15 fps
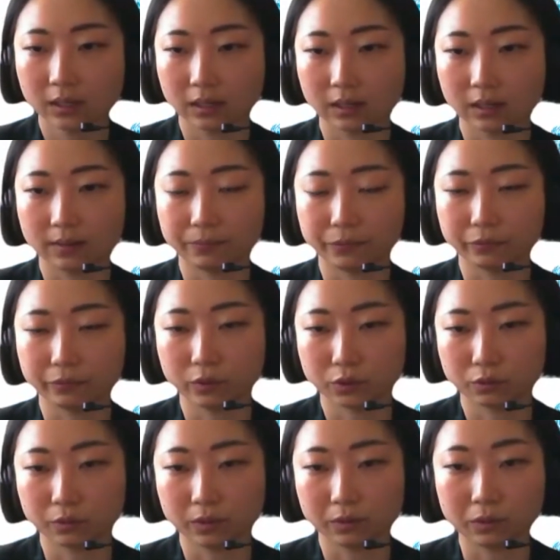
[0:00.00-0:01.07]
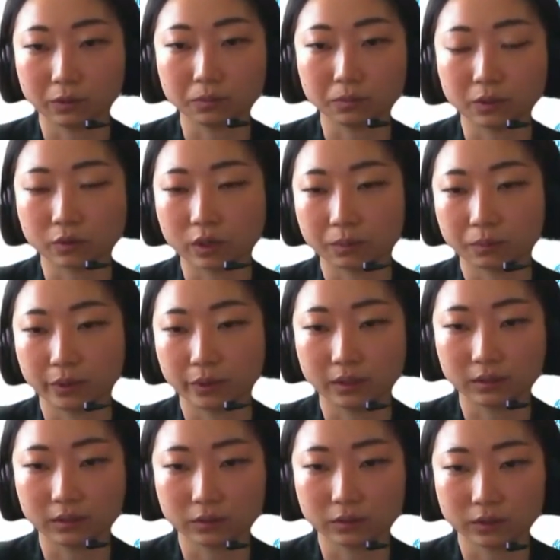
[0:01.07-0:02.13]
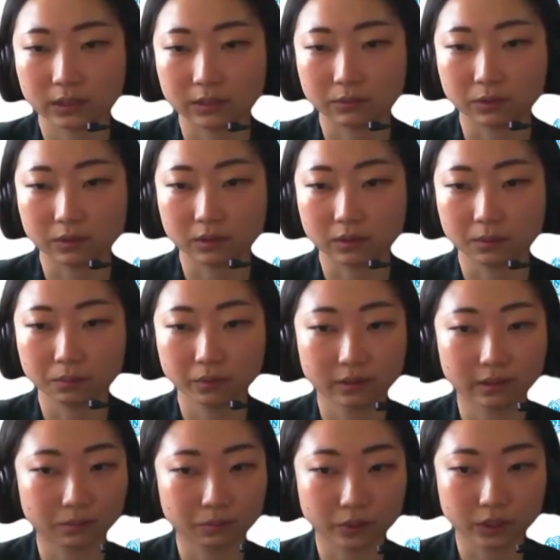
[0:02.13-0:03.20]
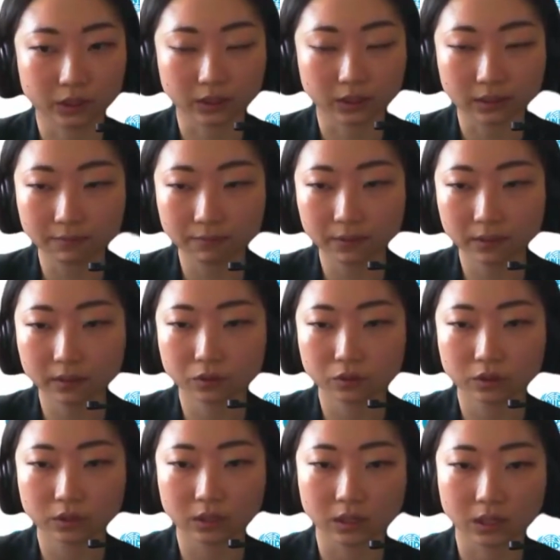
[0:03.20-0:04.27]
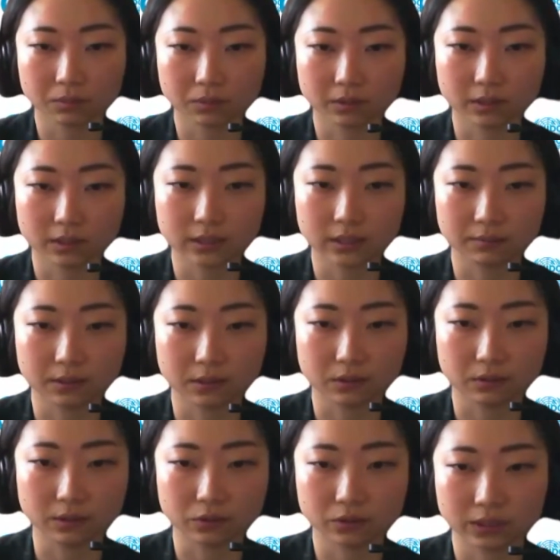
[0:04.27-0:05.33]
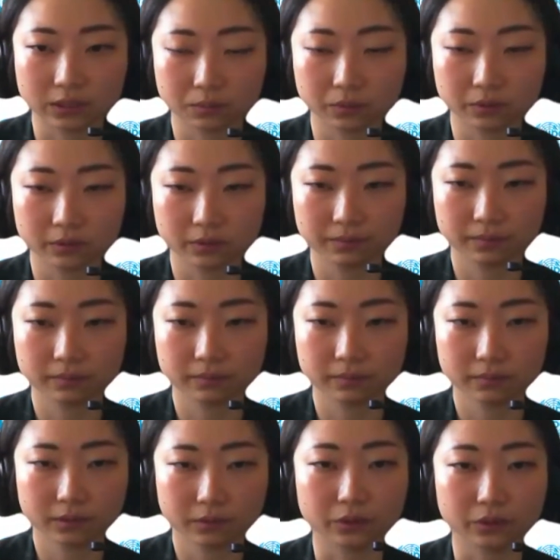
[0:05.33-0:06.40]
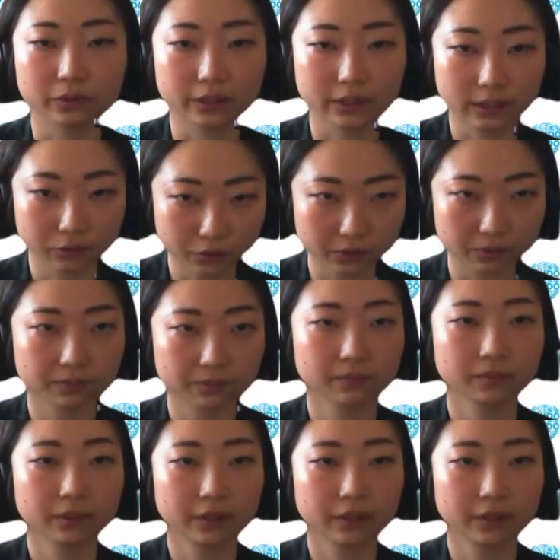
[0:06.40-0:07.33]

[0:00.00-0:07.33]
where we will be cooperating closely with airport company South Africa to decarbonize heavy-duty transport with green hydrogen.